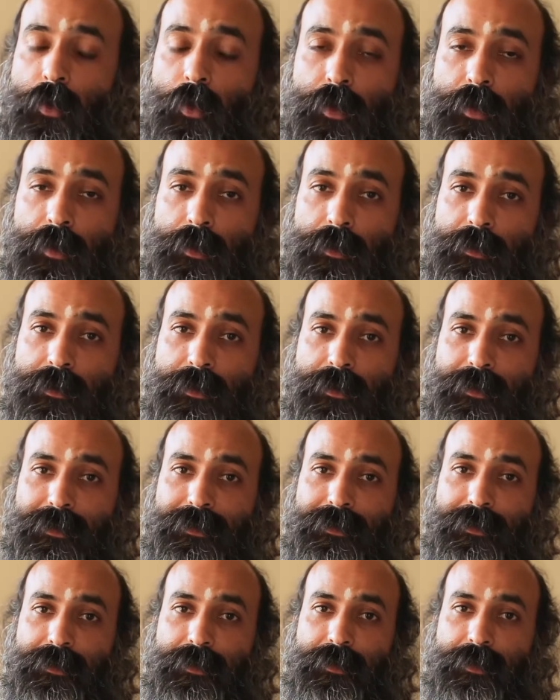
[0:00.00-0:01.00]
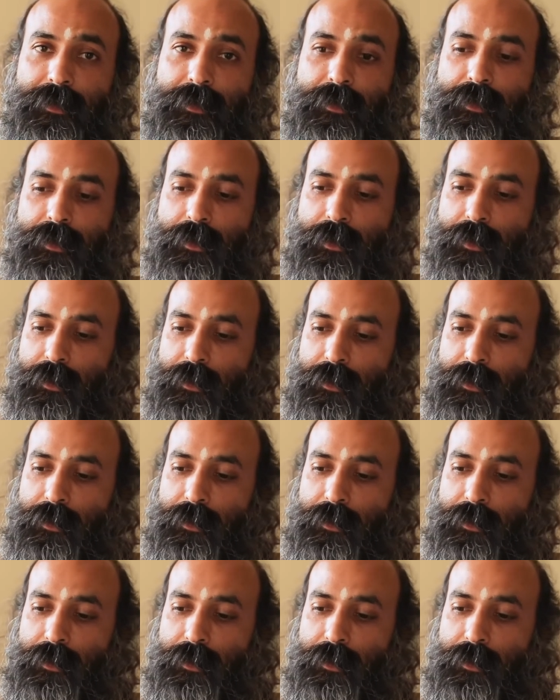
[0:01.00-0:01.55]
or a,